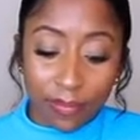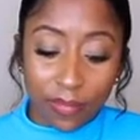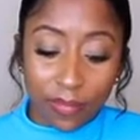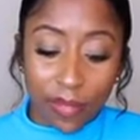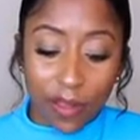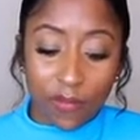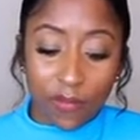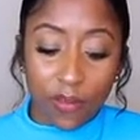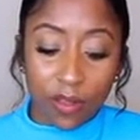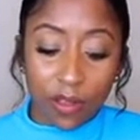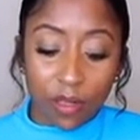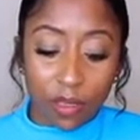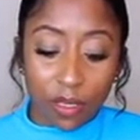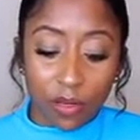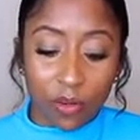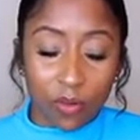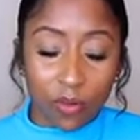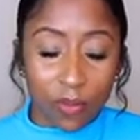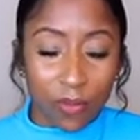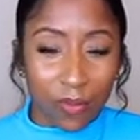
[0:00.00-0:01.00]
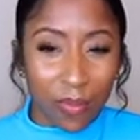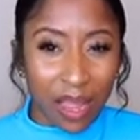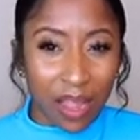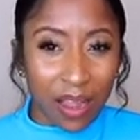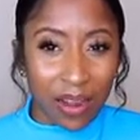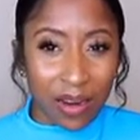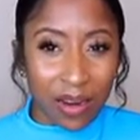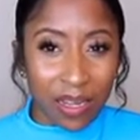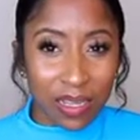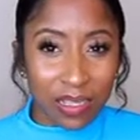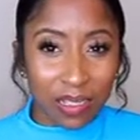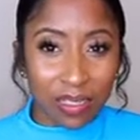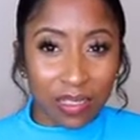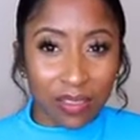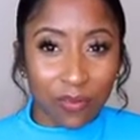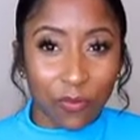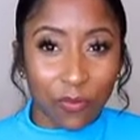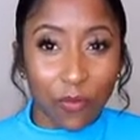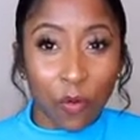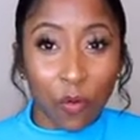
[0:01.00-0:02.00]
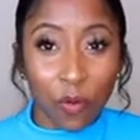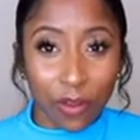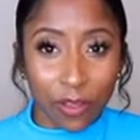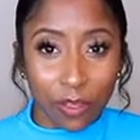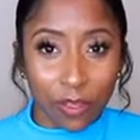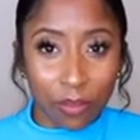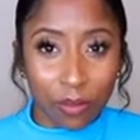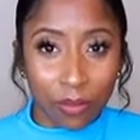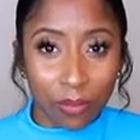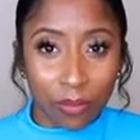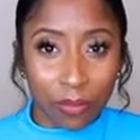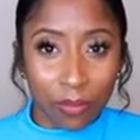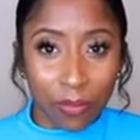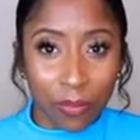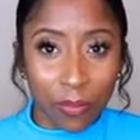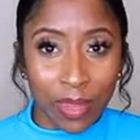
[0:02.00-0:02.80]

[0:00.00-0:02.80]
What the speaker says: they feel a little embarrassed for you,